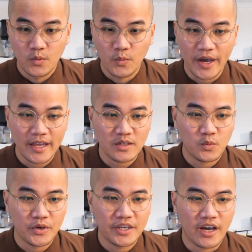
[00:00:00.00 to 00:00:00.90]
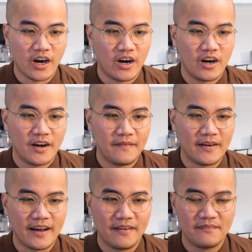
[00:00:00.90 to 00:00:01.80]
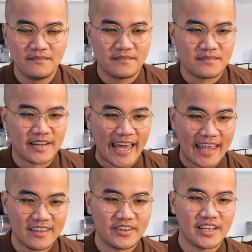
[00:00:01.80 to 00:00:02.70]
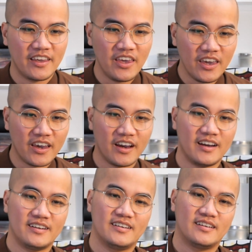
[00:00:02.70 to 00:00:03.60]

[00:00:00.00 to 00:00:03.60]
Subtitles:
when we are gathering here,